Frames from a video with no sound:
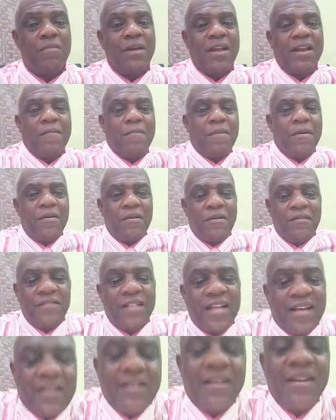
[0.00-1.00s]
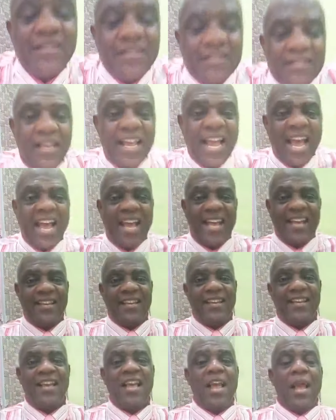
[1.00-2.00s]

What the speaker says: by the power of darkness. Hey!